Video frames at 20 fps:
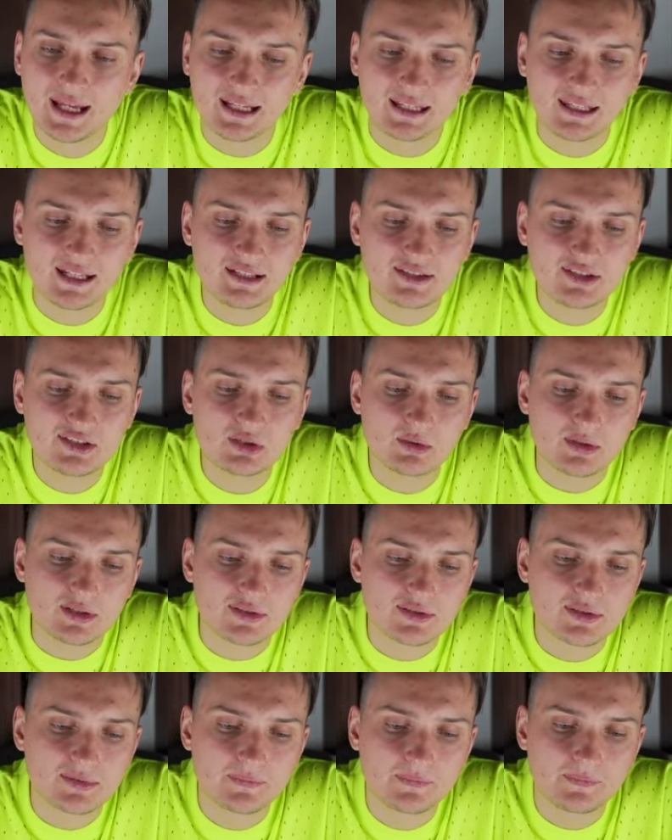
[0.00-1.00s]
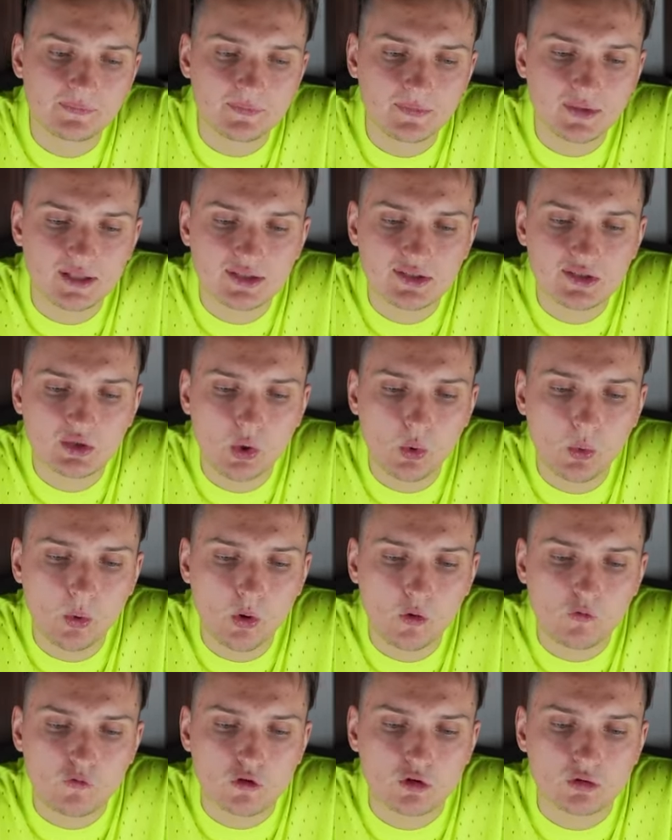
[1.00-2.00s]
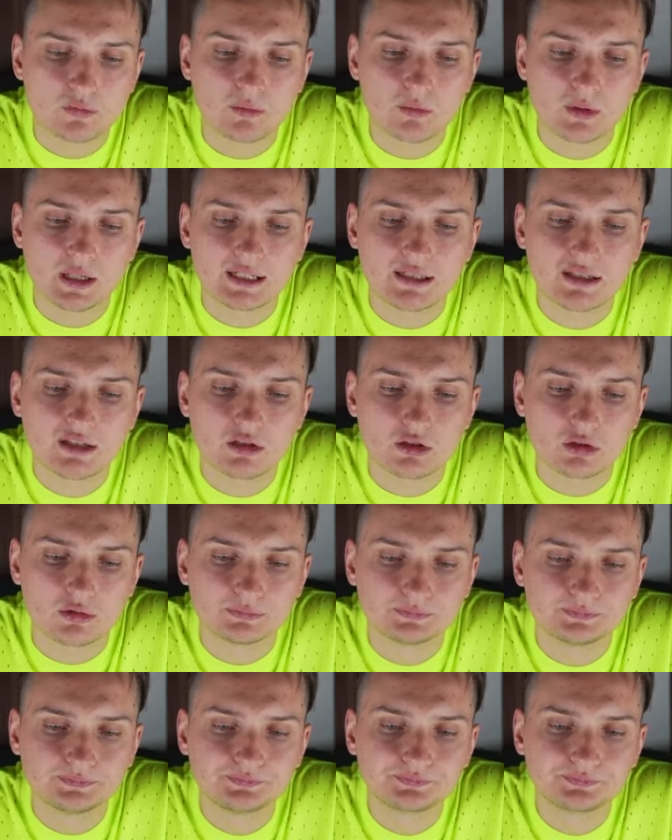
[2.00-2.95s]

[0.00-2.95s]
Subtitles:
Get serious. It's so over right here.